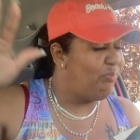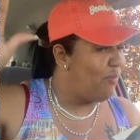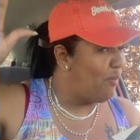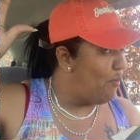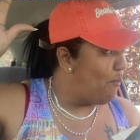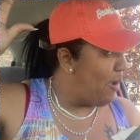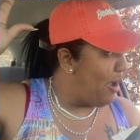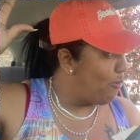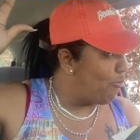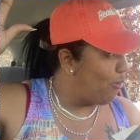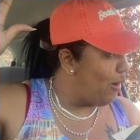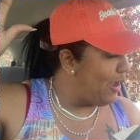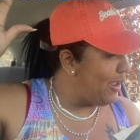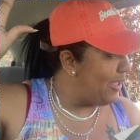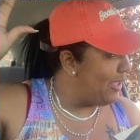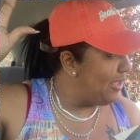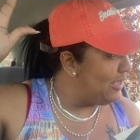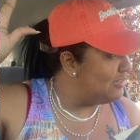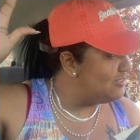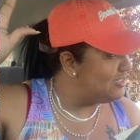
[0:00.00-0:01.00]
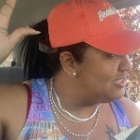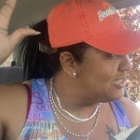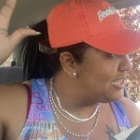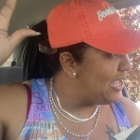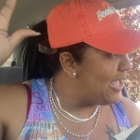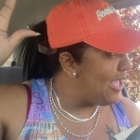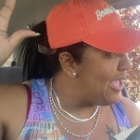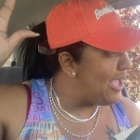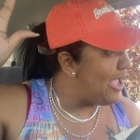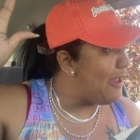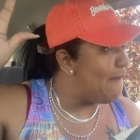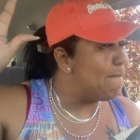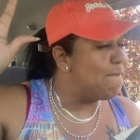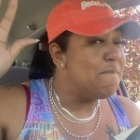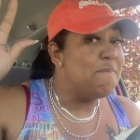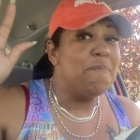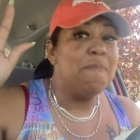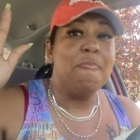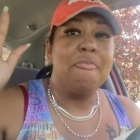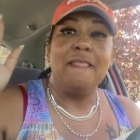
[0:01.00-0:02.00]
My right hand to God,
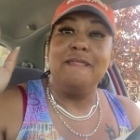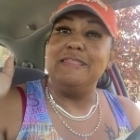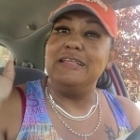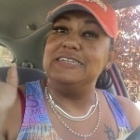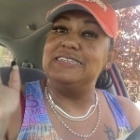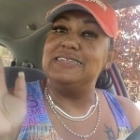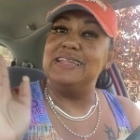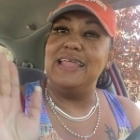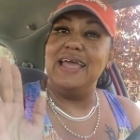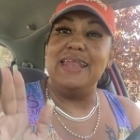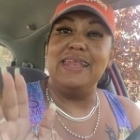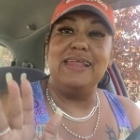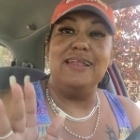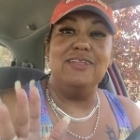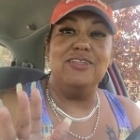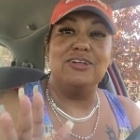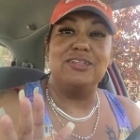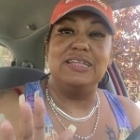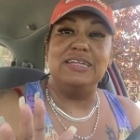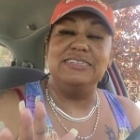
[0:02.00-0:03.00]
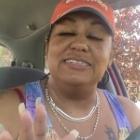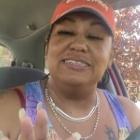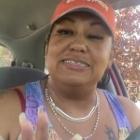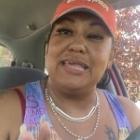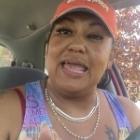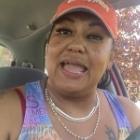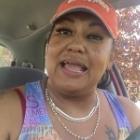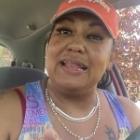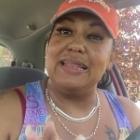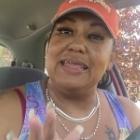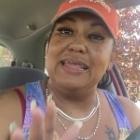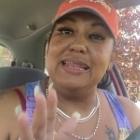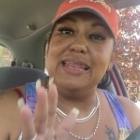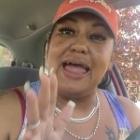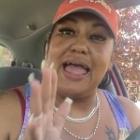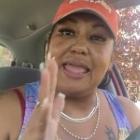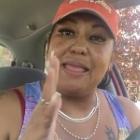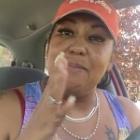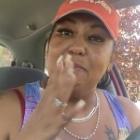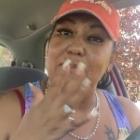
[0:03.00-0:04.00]
this lady looked exactly
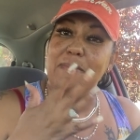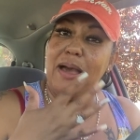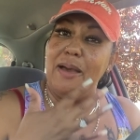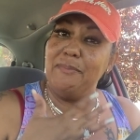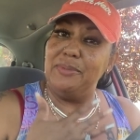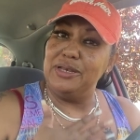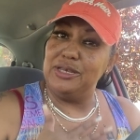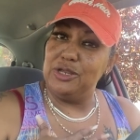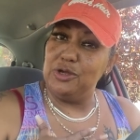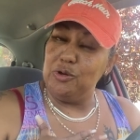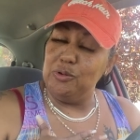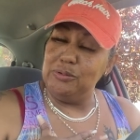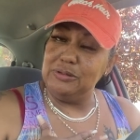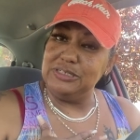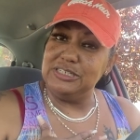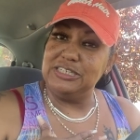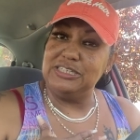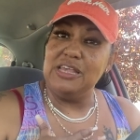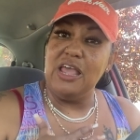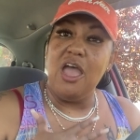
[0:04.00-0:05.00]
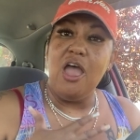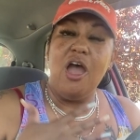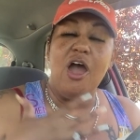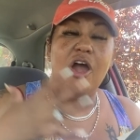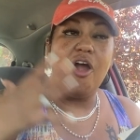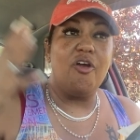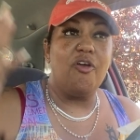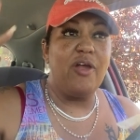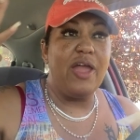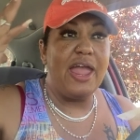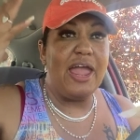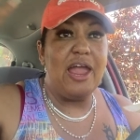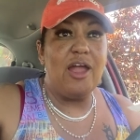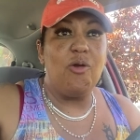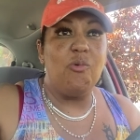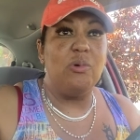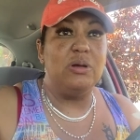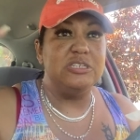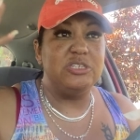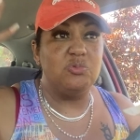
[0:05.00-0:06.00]
like Mama Dukes her hair
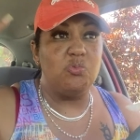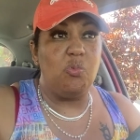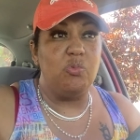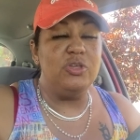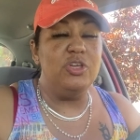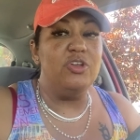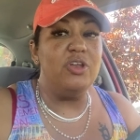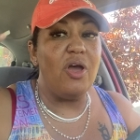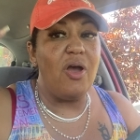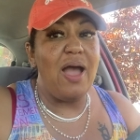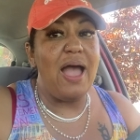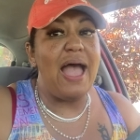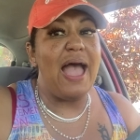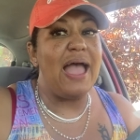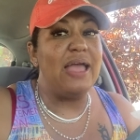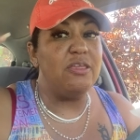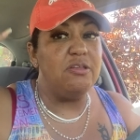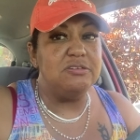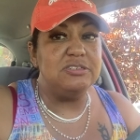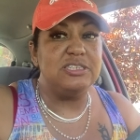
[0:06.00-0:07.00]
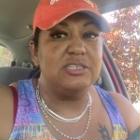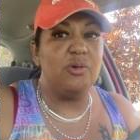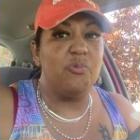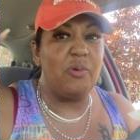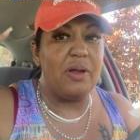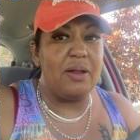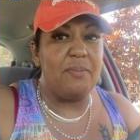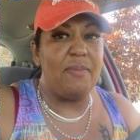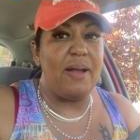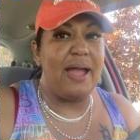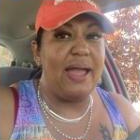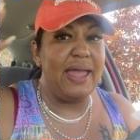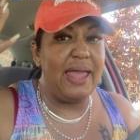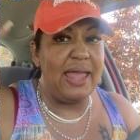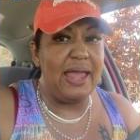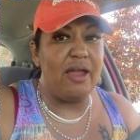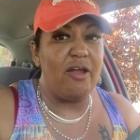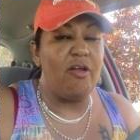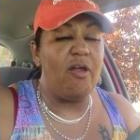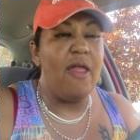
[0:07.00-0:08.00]
was, you know how I used to wear my
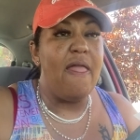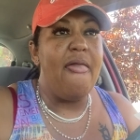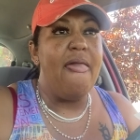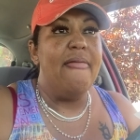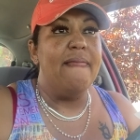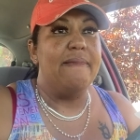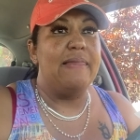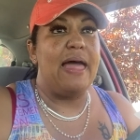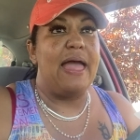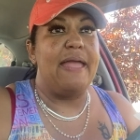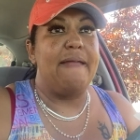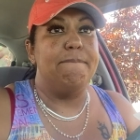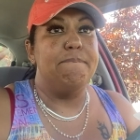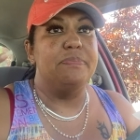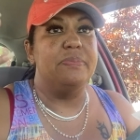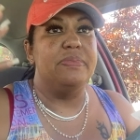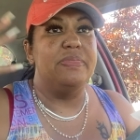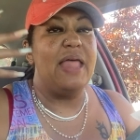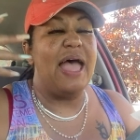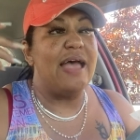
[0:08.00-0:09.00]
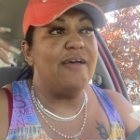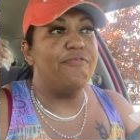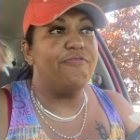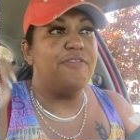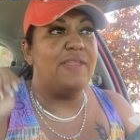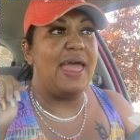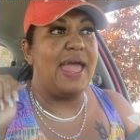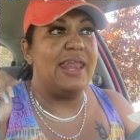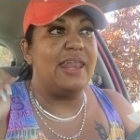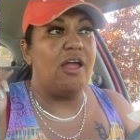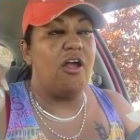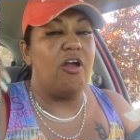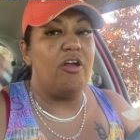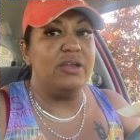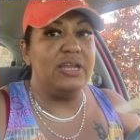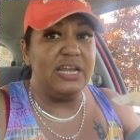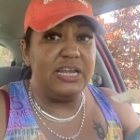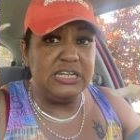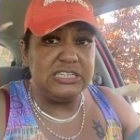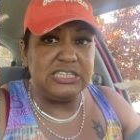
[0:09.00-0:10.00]
hair like not flat
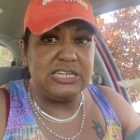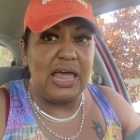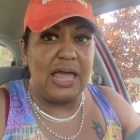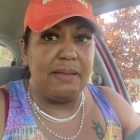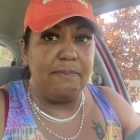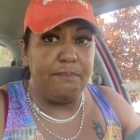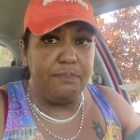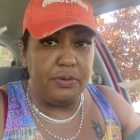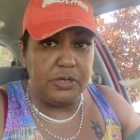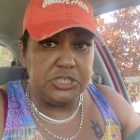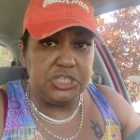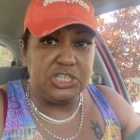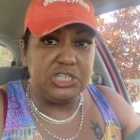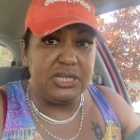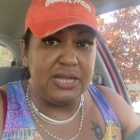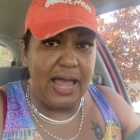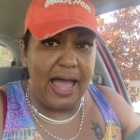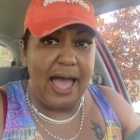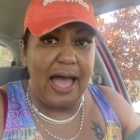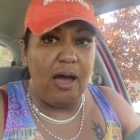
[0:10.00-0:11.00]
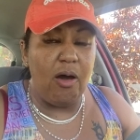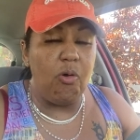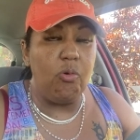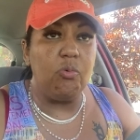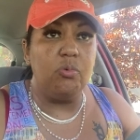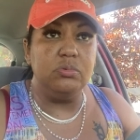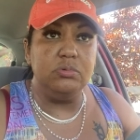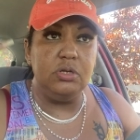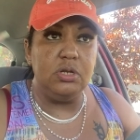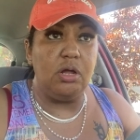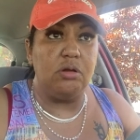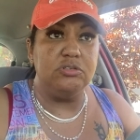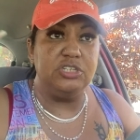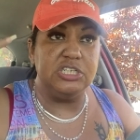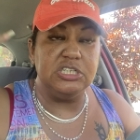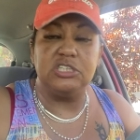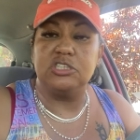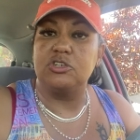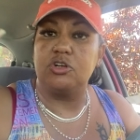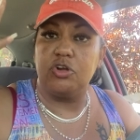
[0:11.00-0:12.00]
iron and it's like bushy out, you know,
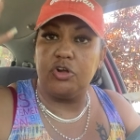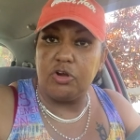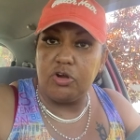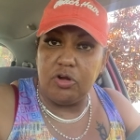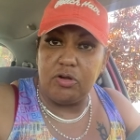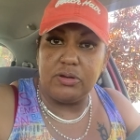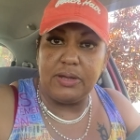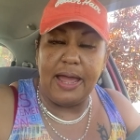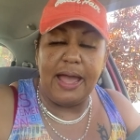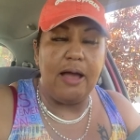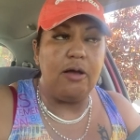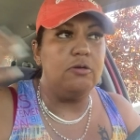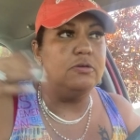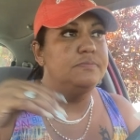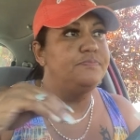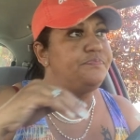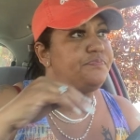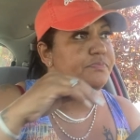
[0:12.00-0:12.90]
just curled out.